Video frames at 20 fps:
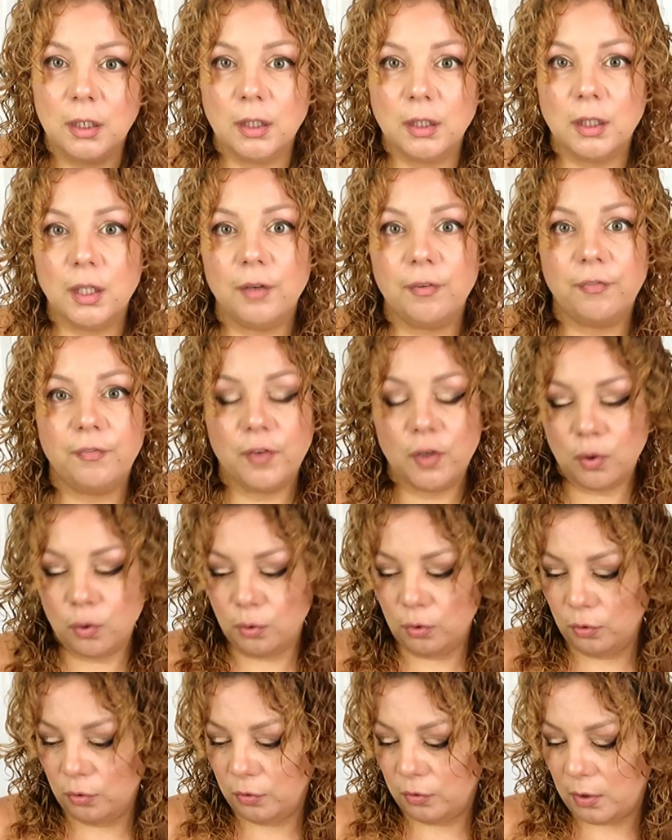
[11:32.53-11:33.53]

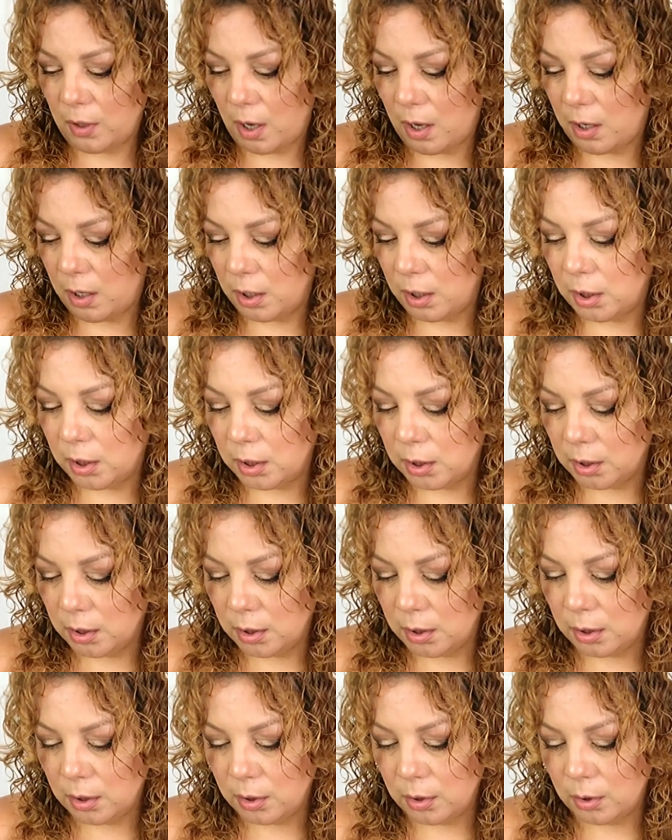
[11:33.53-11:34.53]
diffuse on
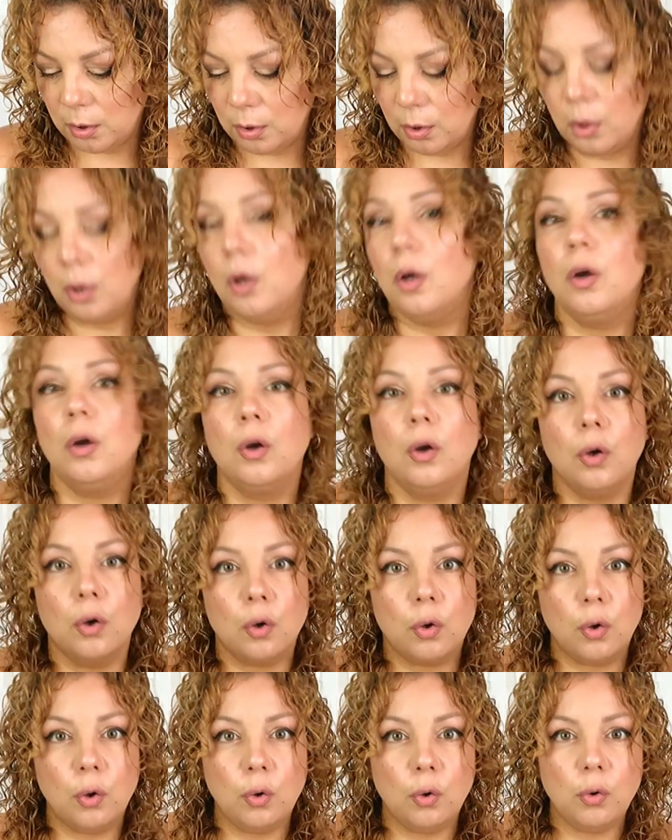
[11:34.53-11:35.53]

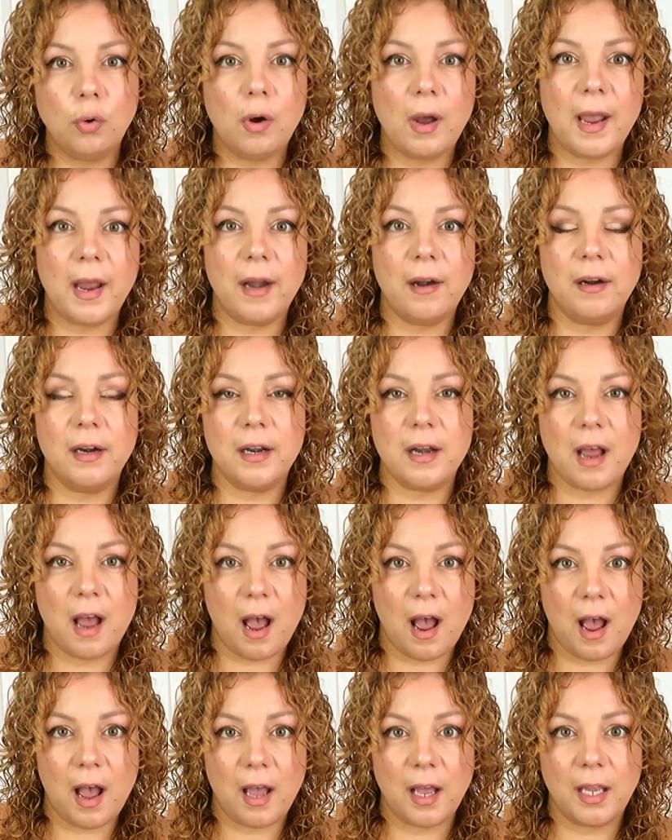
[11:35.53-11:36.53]
cool, air, and
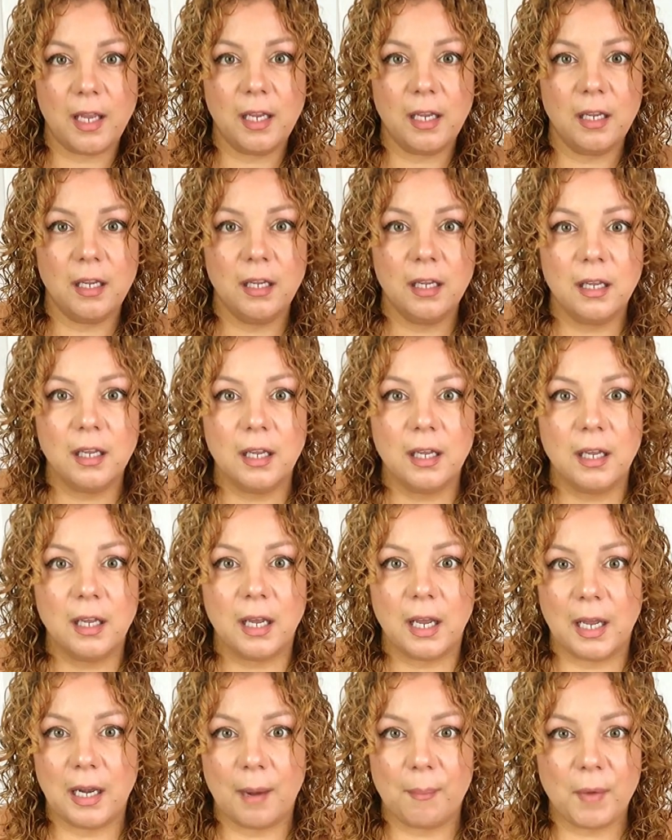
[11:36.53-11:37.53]
high.
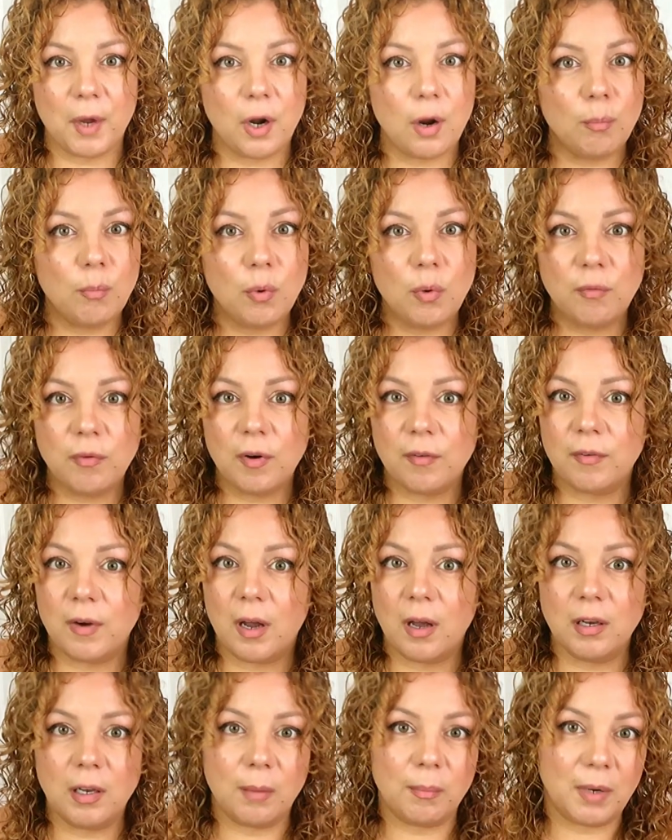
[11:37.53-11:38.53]
And I'm gonna move
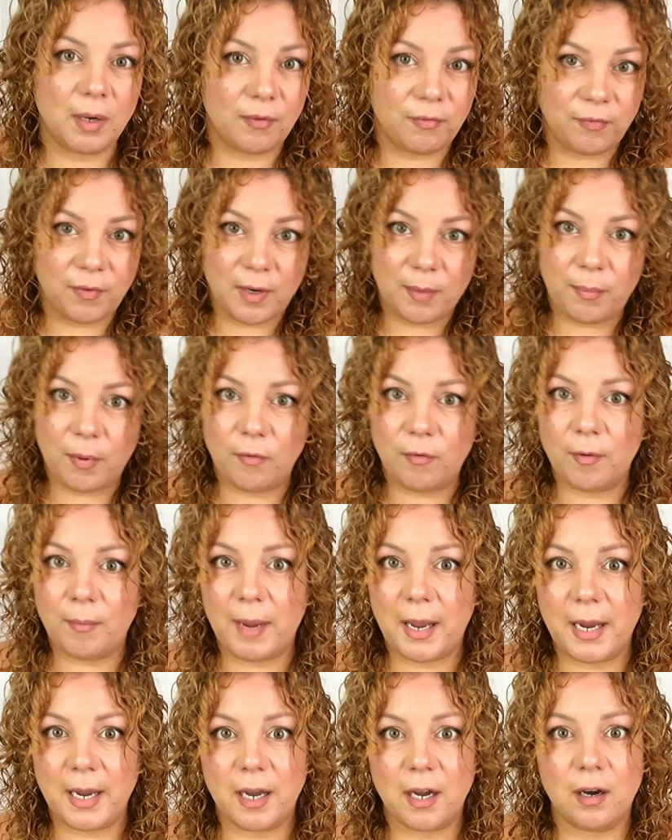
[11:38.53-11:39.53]
around. I'm gonna flip over
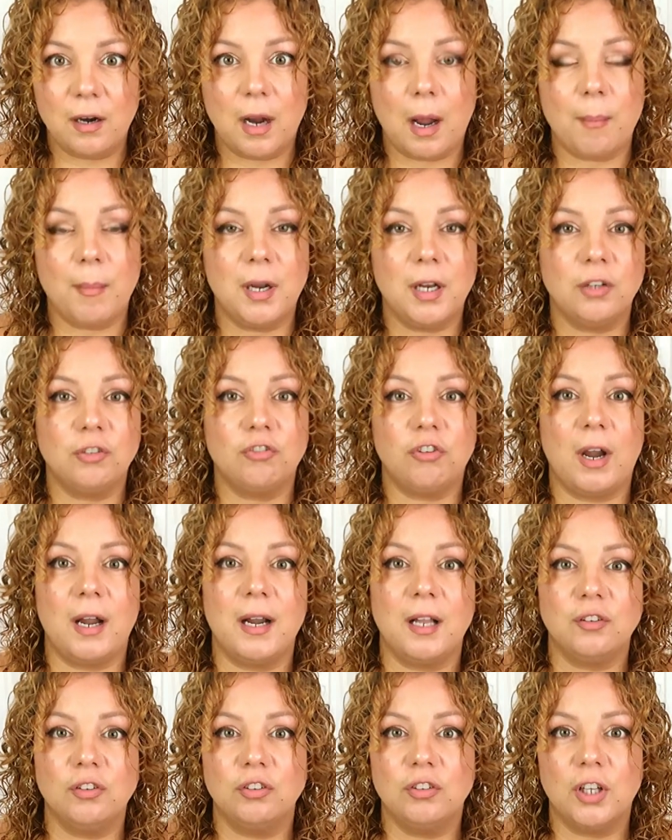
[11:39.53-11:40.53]
my hair. I'm gonna try
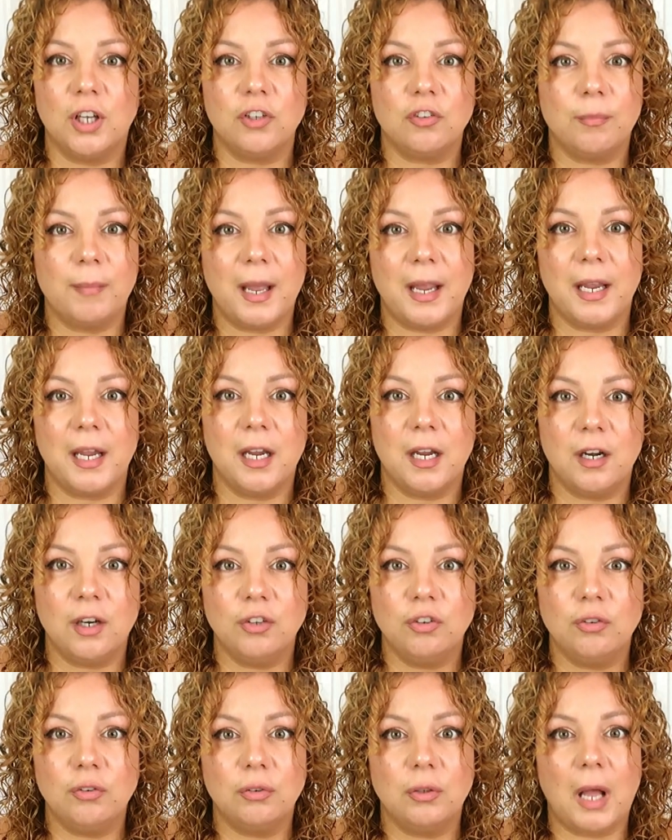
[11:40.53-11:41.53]
not to touch my hair.
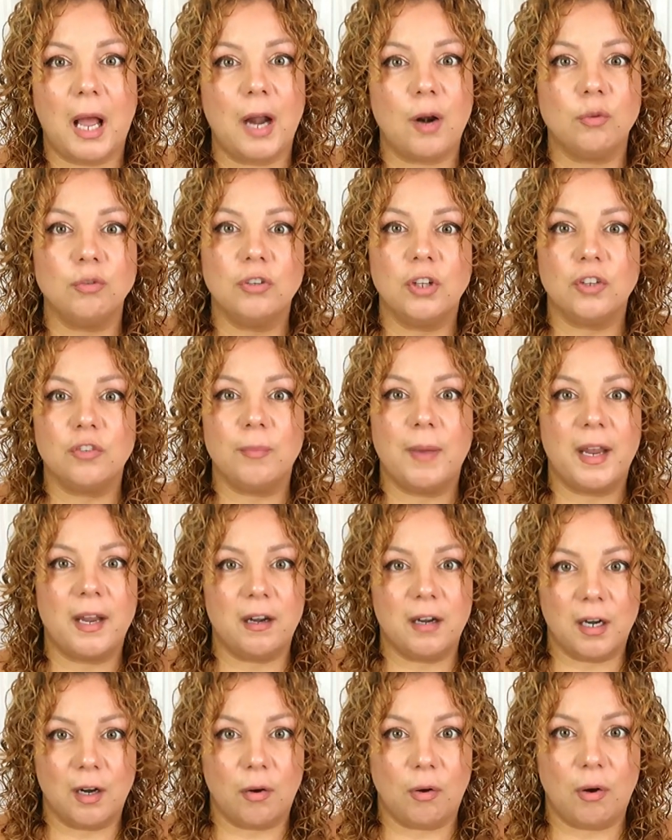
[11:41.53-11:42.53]
I don't touch my
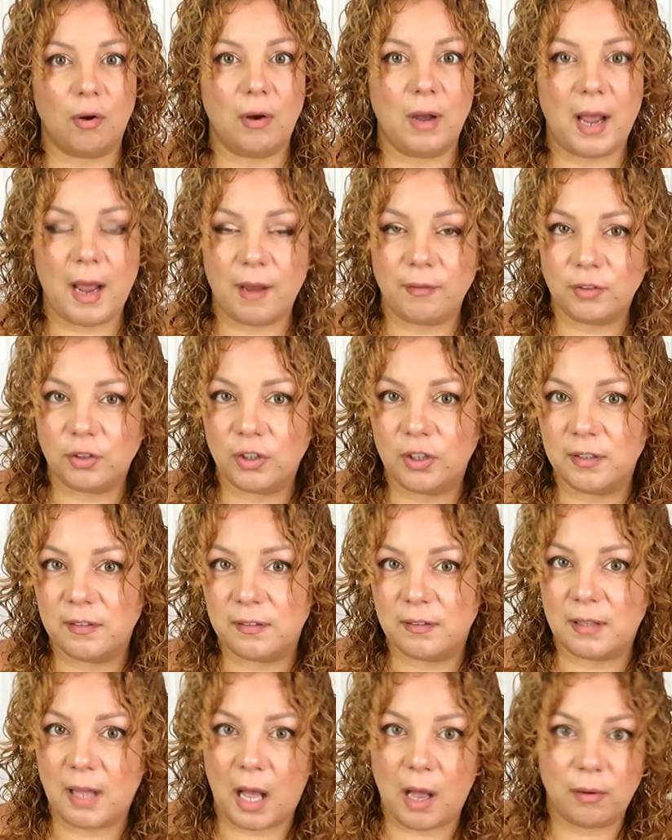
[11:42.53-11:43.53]
hair at all after it's
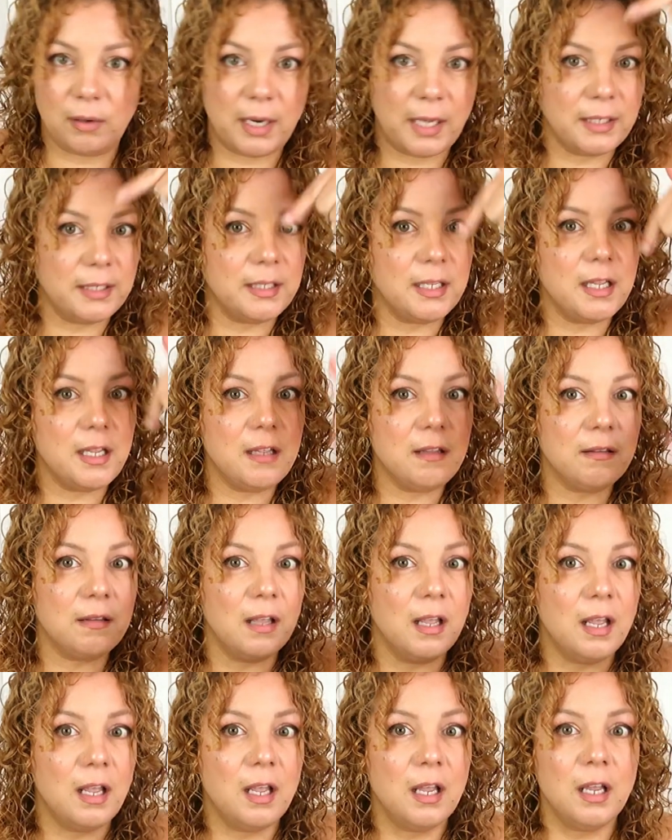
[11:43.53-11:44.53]
styled like this.
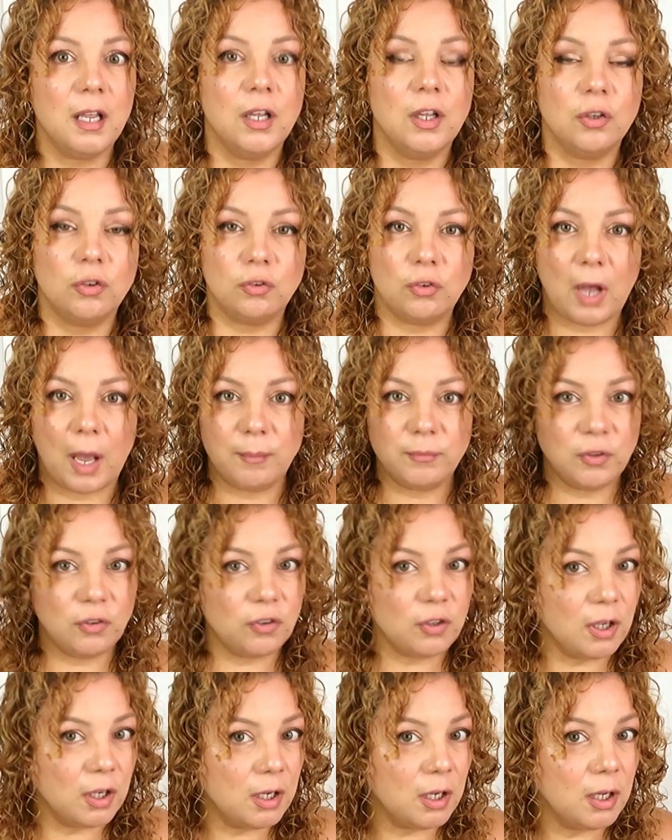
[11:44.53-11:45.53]
So I'm just
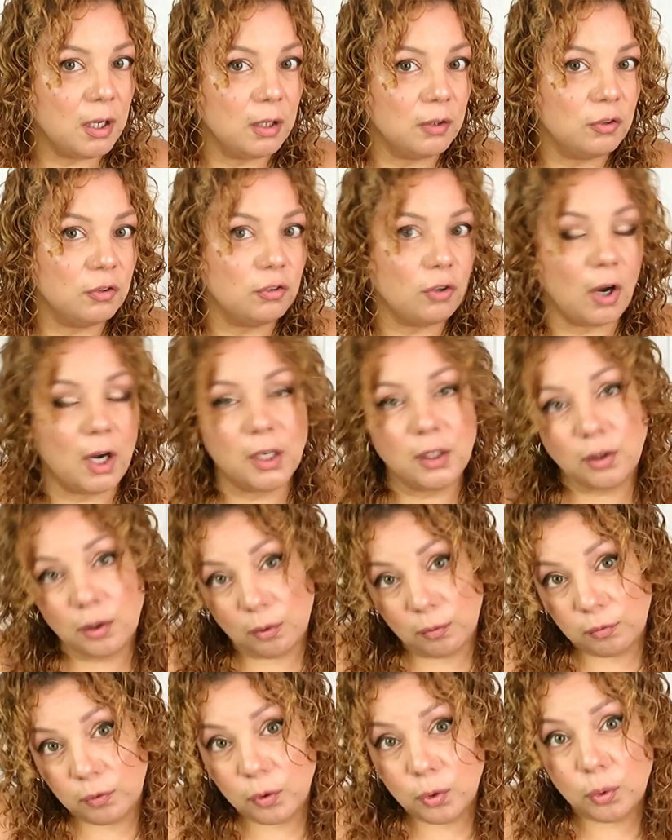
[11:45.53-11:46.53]
gonna start in the
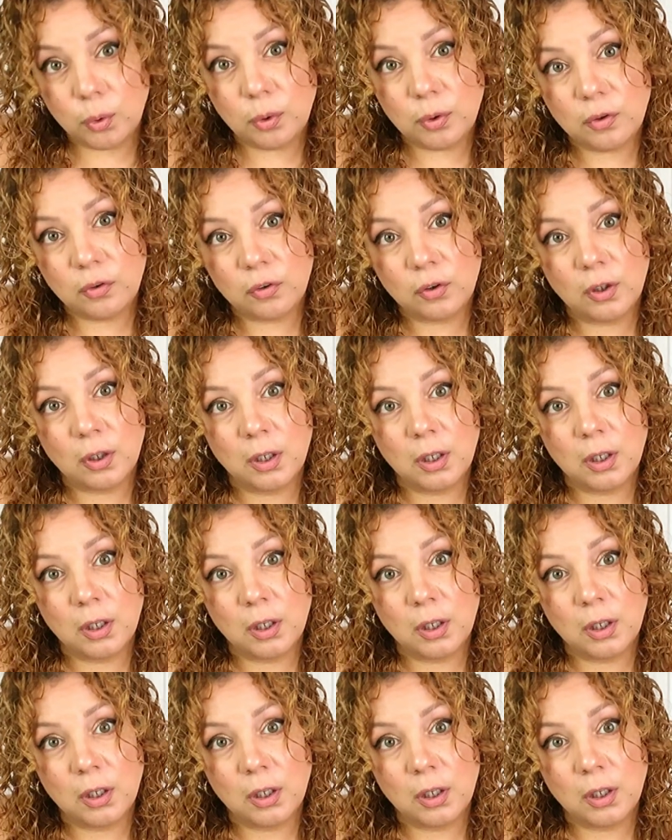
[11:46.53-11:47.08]
roots